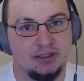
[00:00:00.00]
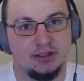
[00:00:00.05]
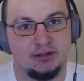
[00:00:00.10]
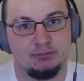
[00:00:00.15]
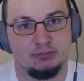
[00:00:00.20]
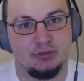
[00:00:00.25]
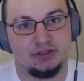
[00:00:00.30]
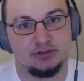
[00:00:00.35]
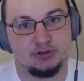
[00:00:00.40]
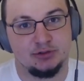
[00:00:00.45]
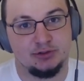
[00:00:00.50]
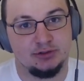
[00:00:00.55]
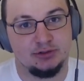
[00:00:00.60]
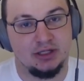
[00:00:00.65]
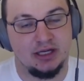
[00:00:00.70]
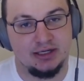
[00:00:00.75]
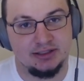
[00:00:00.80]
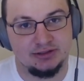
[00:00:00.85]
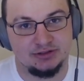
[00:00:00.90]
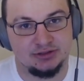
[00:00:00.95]
Make sure you
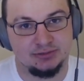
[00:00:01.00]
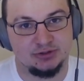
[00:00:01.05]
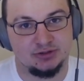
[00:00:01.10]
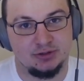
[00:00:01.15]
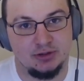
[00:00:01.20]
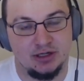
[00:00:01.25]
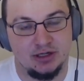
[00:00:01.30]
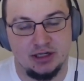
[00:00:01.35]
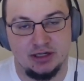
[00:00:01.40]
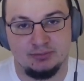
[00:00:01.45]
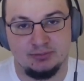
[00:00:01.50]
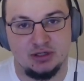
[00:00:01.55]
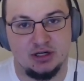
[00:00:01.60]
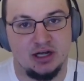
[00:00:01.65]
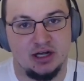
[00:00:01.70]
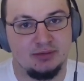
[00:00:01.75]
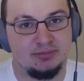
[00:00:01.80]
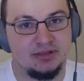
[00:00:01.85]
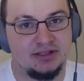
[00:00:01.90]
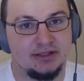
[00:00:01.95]
like, subscribe,
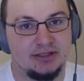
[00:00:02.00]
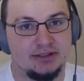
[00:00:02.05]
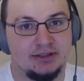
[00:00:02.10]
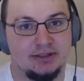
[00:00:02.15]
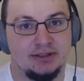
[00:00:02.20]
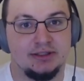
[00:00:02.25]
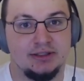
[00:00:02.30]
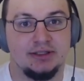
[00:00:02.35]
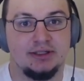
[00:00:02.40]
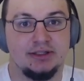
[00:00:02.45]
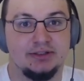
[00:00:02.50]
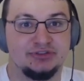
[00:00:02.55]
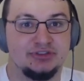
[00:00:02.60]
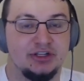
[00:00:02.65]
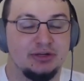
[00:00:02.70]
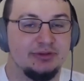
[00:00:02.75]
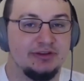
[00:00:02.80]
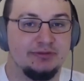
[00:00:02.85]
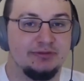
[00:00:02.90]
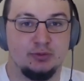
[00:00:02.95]
comment. Tell
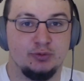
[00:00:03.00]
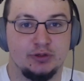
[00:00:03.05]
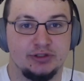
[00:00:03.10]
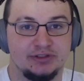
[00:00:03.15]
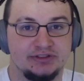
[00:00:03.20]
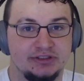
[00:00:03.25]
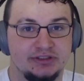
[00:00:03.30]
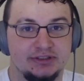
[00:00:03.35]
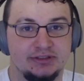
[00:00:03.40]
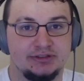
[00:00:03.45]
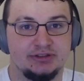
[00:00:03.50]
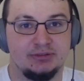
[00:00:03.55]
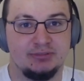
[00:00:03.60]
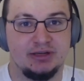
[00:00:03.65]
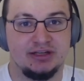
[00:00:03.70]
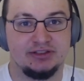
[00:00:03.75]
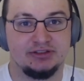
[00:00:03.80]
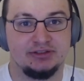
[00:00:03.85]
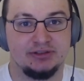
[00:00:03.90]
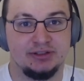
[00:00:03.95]
me if you want to see
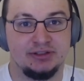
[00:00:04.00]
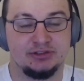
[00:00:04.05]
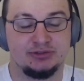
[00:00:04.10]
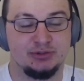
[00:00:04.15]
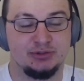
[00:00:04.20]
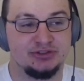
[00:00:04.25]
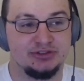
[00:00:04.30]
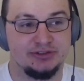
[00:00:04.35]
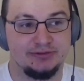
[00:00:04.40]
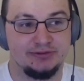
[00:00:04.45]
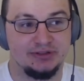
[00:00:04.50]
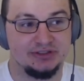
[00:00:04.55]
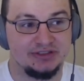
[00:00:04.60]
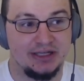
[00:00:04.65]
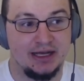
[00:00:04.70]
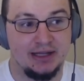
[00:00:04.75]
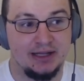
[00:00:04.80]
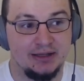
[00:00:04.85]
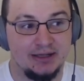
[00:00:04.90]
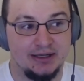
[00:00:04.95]
somebody's in specifics
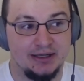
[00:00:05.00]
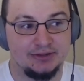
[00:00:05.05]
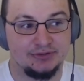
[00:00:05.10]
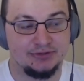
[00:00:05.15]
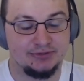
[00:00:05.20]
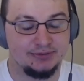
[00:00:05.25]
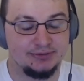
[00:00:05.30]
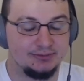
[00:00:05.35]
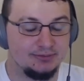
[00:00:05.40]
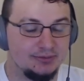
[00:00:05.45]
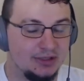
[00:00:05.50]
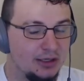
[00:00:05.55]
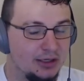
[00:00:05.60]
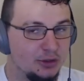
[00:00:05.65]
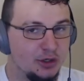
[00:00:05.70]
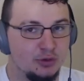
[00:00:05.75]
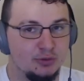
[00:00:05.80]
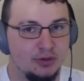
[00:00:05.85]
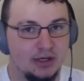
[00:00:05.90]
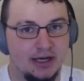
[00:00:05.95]
highlights. I'll go
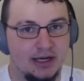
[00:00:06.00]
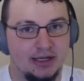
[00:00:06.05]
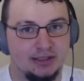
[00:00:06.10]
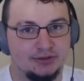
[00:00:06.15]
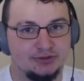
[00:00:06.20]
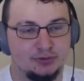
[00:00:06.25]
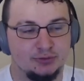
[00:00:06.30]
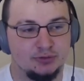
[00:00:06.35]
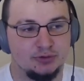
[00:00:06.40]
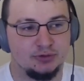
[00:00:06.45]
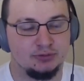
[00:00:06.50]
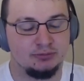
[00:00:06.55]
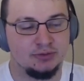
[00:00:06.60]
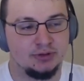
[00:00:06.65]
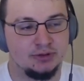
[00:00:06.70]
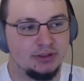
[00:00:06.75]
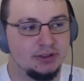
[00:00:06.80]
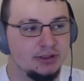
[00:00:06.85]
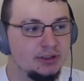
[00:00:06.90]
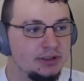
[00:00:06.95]
react to them.
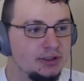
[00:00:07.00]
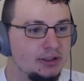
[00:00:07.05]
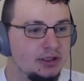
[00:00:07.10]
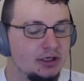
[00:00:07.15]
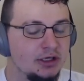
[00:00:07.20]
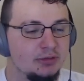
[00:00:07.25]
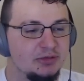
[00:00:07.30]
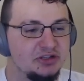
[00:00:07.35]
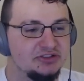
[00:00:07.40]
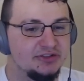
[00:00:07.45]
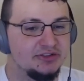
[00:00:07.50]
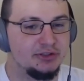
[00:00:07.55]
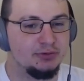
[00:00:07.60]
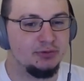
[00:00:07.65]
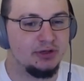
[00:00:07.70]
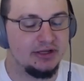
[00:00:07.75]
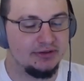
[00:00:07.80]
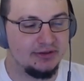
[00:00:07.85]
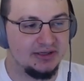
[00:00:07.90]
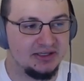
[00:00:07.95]
I'll tell you what
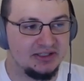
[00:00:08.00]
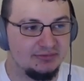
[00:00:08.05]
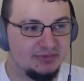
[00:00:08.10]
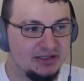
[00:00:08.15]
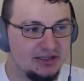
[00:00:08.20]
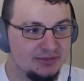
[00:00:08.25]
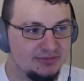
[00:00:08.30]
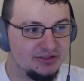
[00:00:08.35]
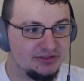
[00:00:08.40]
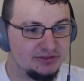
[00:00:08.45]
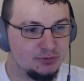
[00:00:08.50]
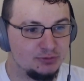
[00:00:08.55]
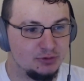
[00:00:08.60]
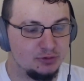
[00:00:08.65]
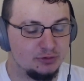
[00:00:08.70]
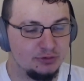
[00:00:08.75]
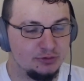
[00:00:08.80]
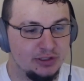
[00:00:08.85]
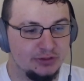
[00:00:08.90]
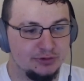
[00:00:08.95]
I think about them a
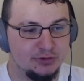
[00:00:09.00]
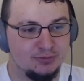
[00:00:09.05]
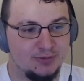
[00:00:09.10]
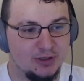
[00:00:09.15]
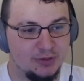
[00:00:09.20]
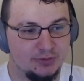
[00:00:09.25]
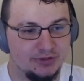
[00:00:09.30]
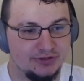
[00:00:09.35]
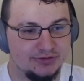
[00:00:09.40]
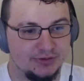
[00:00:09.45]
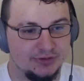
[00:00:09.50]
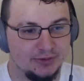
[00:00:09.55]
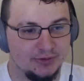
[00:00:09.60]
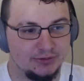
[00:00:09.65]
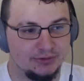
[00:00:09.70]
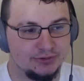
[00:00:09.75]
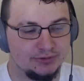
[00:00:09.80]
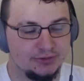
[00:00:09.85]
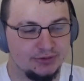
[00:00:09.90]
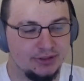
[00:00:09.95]
recruit. I'll do my
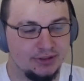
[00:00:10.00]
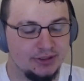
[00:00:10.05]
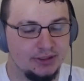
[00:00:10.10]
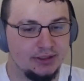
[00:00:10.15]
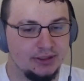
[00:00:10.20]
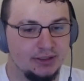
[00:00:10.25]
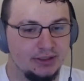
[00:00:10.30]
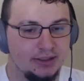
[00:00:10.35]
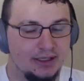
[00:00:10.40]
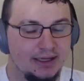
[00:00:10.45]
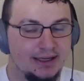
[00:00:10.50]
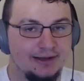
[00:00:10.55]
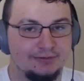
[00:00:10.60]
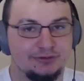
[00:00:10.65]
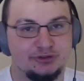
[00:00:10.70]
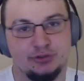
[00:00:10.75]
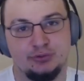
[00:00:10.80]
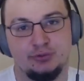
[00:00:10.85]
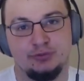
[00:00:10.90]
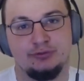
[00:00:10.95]
research. I have
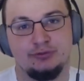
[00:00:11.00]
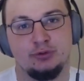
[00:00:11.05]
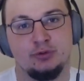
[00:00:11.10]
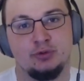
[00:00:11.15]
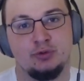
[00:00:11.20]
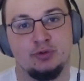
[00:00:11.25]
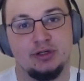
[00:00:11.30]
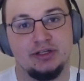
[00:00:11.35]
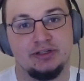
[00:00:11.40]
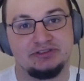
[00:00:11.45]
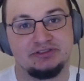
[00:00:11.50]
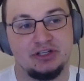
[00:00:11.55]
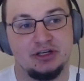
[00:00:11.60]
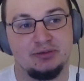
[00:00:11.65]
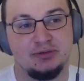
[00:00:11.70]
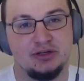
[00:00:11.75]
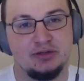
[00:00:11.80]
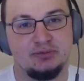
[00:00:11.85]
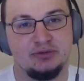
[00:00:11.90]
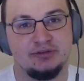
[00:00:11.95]
2 full weeks coming
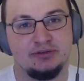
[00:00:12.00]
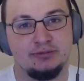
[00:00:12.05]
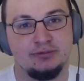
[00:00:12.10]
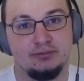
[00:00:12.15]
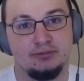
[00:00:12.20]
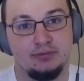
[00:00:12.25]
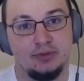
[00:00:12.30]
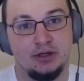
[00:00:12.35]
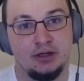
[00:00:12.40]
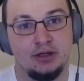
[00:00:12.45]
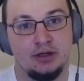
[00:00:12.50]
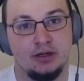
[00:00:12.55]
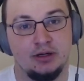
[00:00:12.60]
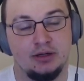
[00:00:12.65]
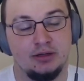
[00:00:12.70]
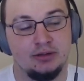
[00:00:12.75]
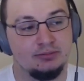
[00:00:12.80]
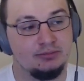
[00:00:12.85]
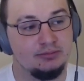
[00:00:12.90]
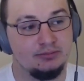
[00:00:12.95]
up
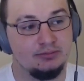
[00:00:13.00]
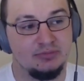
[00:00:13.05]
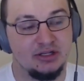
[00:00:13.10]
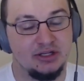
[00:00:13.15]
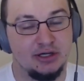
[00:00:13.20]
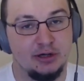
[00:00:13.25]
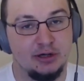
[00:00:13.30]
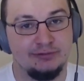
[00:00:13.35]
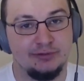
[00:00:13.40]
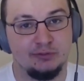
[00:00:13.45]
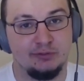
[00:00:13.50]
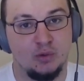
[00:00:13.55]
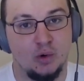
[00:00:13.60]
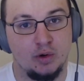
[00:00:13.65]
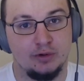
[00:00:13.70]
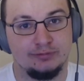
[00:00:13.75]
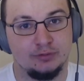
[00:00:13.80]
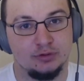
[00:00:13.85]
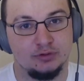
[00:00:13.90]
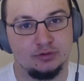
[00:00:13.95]
of being off of work
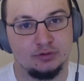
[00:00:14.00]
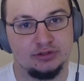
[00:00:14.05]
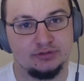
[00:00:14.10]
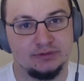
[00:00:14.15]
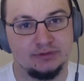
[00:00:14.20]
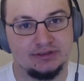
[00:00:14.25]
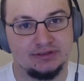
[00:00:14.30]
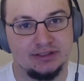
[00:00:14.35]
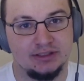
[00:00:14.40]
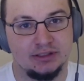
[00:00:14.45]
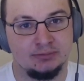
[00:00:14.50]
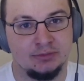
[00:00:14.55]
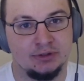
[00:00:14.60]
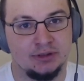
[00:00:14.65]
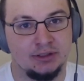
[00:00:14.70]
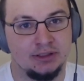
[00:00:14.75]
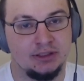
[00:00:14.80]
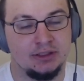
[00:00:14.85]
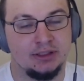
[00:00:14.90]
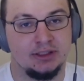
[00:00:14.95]
for Christmas time.
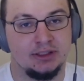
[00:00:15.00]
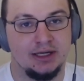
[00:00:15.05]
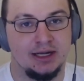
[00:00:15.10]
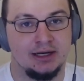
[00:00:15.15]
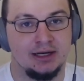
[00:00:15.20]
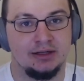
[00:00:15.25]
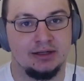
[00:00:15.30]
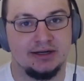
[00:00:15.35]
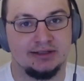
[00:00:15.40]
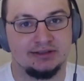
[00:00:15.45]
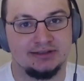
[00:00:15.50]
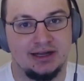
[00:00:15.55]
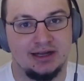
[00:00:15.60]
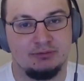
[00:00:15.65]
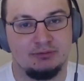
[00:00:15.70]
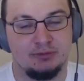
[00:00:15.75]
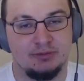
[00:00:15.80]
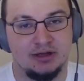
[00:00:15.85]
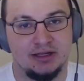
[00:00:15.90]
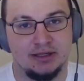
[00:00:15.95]
Got a lot of time
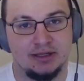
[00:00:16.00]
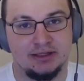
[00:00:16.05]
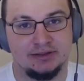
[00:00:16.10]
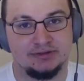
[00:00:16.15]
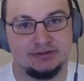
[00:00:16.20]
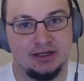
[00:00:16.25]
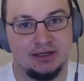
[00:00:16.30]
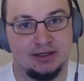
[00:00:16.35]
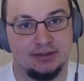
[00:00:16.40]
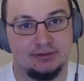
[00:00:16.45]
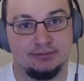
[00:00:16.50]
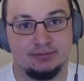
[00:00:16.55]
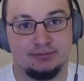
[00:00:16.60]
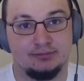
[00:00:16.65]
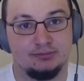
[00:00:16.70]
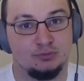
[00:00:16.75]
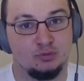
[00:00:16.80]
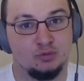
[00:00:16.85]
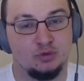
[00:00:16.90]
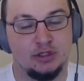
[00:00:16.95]
on my hands. I
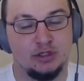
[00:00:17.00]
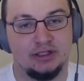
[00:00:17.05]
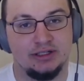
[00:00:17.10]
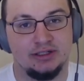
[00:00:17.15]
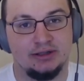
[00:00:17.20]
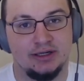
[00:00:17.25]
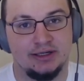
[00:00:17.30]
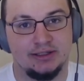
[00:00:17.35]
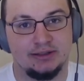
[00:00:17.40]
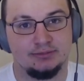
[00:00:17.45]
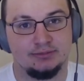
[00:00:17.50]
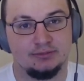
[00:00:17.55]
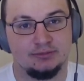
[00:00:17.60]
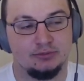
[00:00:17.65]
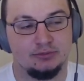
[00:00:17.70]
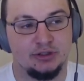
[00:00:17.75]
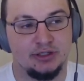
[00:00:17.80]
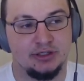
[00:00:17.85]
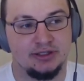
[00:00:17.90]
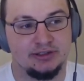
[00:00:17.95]
really like
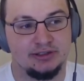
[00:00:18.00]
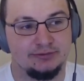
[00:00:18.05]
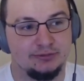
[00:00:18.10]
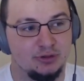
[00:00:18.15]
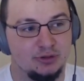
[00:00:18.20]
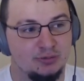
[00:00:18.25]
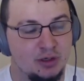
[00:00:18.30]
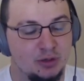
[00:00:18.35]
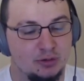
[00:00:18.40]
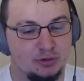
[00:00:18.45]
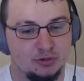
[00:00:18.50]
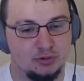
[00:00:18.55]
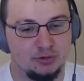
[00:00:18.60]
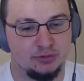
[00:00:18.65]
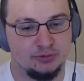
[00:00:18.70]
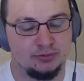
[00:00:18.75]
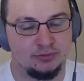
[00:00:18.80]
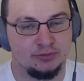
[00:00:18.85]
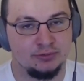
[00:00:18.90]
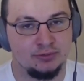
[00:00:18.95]
looking into football
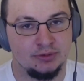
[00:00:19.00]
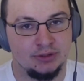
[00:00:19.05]
recruiting,